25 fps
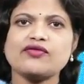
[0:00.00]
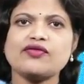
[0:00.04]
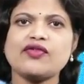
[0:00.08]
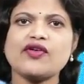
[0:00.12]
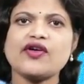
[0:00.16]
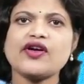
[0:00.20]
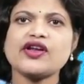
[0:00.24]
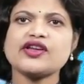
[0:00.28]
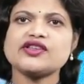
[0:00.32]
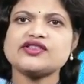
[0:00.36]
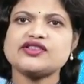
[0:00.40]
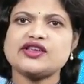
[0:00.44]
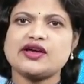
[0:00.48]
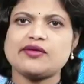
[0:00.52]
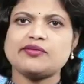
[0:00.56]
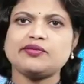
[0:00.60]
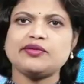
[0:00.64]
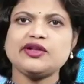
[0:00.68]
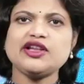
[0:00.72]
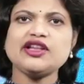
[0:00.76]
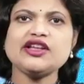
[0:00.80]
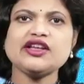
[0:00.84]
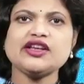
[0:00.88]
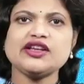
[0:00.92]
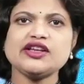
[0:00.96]
For
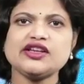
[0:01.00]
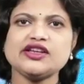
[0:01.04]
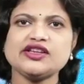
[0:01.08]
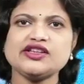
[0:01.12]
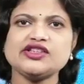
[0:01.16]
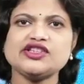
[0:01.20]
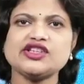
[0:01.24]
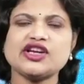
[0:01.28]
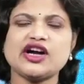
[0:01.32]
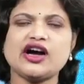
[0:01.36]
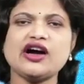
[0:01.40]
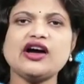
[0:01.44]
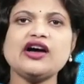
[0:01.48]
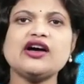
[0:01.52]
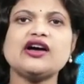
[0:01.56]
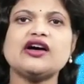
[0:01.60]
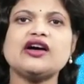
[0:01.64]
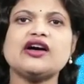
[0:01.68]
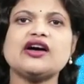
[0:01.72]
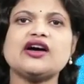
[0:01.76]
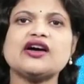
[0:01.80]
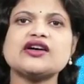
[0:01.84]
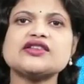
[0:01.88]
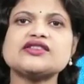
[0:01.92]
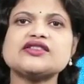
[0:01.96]
example, in India,
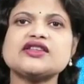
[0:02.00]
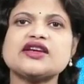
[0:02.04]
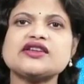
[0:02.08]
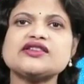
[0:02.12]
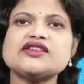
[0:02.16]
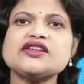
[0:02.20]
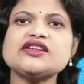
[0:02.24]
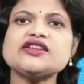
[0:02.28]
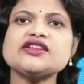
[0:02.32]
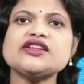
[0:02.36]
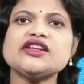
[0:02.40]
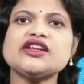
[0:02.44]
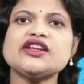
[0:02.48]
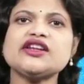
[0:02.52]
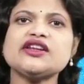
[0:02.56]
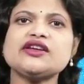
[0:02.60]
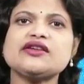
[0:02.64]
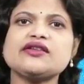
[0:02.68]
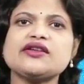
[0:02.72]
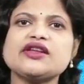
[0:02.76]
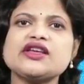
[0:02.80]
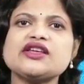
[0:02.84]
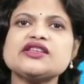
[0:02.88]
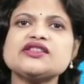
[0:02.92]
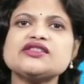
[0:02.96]
a sudden
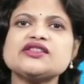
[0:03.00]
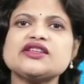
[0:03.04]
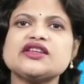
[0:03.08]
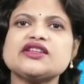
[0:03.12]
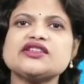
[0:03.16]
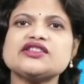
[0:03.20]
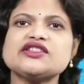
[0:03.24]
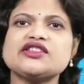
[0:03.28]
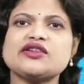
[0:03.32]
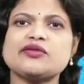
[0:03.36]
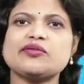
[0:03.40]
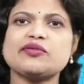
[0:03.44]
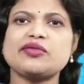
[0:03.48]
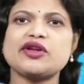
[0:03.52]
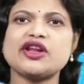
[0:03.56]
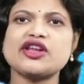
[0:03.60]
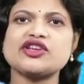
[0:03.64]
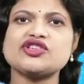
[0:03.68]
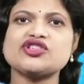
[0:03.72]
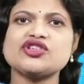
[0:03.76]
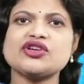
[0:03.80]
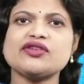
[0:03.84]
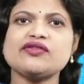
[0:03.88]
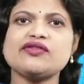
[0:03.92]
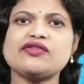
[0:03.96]
increase in
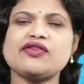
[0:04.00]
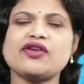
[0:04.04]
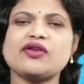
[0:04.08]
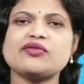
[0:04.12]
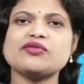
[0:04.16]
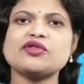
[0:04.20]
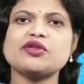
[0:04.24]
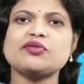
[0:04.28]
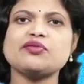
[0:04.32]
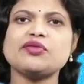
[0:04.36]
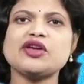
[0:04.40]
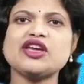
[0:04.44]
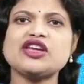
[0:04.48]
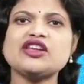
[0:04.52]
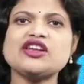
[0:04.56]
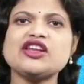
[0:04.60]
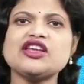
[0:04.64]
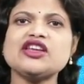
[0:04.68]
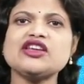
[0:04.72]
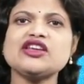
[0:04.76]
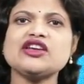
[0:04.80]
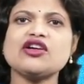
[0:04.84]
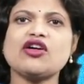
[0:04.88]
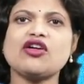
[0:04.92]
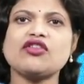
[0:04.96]
temperature from the
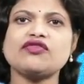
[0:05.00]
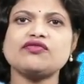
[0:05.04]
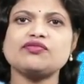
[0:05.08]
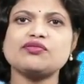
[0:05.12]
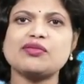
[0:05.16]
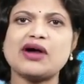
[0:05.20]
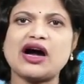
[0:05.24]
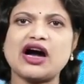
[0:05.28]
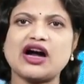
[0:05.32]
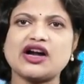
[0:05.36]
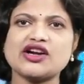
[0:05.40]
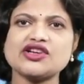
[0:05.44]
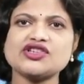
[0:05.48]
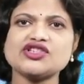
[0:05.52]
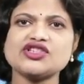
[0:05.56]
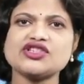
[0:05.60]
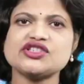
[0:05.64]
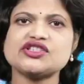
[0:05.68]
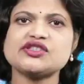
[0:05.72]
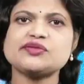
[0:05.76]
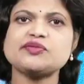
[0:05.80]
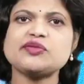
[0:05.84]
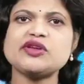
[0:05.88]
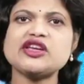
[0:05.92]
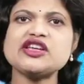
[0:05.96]
beginning of March
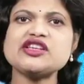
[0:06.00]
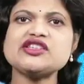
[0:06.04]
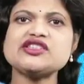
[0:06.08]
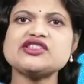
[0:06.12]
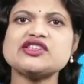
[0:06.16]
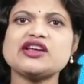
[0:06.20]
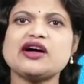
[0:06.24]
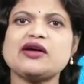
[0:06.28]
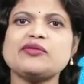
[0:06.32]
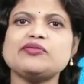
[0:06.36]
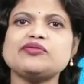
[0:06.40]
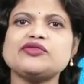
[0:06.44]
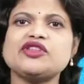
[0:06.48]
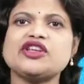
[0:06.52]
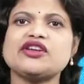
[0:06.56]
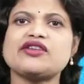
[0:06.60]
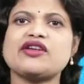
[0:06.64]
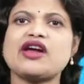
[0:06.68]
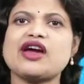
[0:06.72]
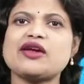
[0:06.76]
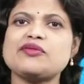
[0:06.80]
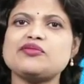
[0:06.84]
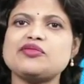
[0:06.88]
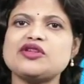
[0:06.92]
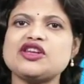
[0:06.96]
speeds up the
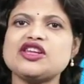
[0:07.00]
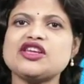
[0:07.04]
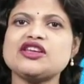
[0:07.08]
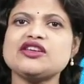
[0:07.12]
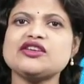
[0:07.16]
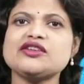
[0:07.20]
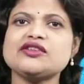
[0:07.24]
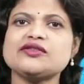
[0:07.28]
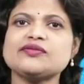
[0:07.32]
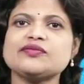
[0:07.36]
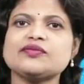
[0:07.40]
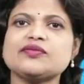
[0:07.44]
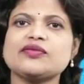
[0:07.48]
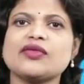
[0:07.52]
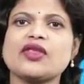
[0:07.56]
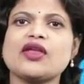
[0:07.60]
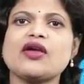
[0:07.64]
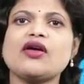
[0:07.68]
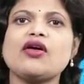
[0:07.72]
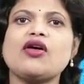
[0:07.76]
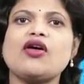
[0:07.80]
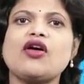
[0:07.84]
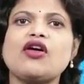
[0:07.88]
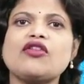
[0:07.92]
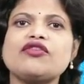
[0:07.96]
ripening
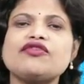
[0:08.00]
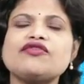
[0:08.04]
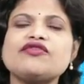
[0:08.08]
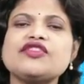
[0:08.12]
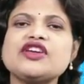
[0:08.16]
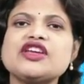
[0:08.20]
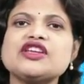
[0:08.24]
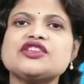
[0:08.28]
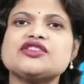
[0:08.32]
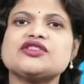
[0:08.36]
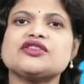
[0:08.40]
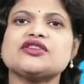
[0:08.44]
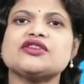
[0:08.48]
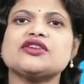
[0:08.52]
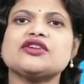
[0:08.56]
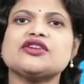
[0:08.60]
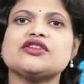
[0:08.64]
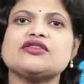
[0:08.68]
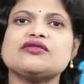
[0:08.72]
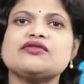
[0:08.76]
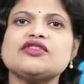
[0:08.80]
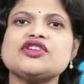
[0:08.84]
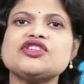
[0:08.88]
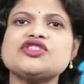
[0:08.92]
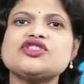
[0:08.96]
of wheat,
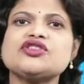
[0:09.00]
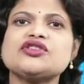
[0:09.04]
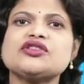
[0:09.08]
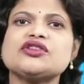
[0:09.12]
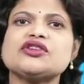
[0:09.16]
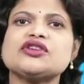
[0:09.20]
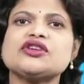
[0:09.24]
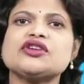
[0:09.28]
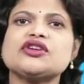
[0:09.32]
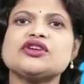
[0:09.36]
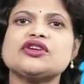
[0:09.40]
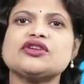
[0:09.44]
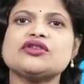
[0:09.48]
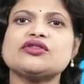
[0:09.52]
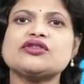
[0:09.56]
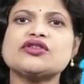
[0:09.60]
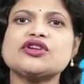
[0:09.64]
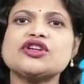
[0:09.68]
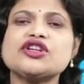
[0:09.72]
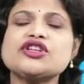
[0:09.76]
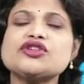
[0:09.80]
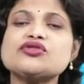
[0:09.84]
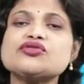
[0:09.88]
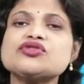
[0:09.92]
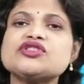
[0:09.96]
which
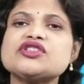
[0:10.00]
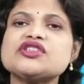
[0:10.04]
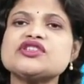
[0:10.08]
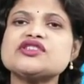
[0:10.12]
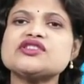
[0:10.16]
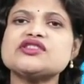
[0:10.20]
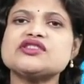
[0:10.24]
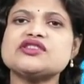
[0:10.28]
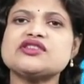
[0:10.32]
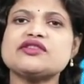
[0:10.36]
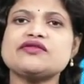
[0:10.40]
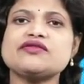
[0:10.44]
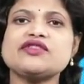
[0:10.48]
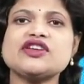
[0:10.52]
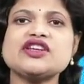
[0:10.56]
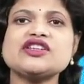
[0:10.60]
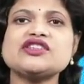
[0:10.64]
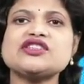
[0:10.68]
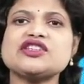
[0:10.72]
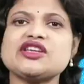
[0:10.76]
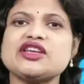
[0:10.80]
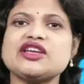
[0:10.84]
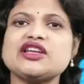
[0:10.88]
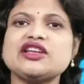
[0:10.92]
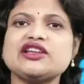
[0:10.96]
reduces the
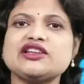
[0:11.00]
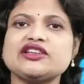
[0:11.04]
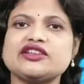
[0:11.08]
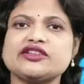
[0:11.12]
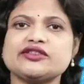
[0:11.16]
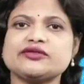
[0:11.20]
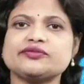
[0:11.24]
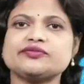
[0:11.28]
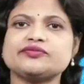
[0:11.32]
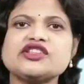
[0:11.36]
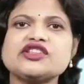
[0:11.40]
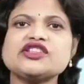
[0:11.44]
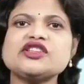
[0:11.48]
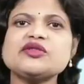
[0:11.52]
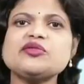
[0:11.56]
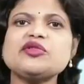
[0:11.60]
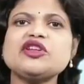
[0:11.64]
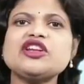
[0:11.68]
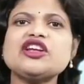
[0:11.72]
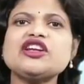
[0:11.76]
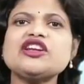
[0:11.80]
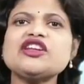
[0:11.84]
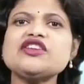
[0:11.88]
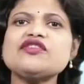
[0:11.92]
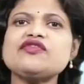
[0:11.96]
wheat yield.
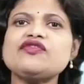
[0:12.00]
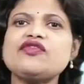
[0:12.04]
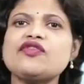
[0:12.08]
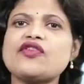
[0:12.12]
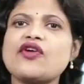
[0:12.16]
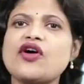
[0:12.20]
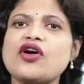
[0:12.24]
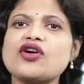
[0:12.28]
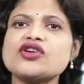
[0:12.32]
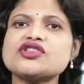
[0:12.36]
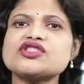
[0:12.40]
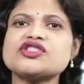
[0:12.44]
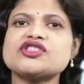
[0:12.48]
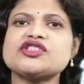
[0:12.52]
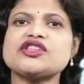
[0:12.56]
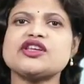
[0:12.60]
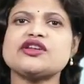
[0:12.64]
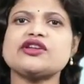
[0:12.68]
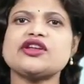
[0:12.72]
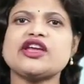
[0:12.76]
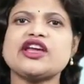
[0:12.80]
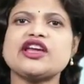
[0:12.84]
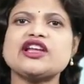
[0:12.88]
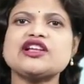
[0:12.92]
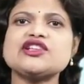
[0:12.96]
Similarly, frosts
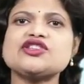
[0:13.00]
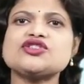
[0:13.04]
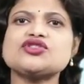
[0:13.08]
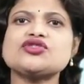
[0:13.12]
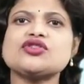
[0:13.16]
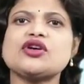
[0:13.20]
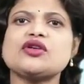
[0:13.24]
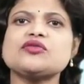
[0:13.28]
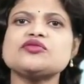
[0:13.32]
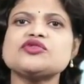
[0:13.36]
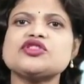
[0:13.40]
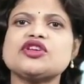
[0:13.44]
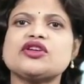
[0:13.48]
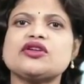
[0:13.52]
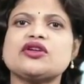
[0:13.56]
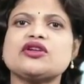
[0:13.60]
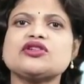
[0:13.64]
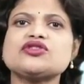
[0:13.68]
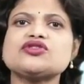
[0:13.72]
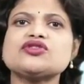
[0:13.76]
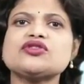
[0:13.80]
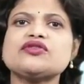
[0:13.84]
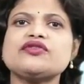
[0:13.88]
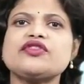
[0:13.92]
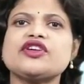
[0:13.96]
and hailstorms are
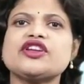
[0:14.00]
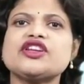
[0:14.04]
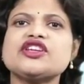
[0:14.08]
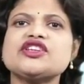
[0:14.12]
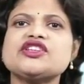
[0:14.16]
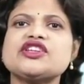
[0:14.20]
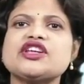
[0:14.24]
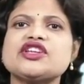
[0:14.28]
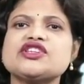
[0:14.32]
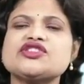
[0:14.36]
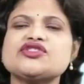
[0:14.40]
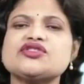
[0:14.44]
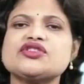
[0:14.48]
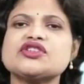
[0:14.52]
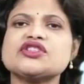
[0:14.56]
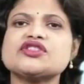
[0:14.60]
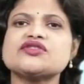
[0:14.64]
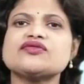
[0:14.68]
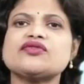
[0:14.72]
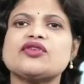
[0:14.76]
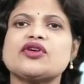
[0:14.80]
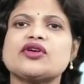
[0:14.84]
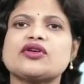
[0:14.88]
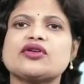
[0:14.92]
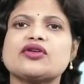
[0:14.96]
also very dangerous
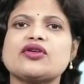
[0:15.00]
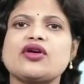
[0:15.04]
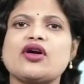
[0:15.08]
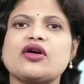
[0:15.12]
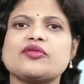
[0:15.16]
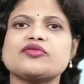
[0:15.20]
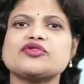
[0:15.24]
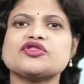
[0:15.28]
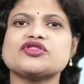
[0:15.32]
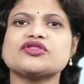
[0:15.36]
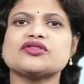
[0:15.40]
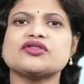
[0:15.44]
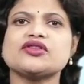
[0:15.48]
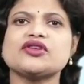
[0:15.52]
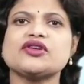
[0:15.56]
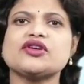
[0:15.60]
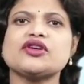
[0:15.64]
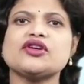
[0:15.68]
for crops.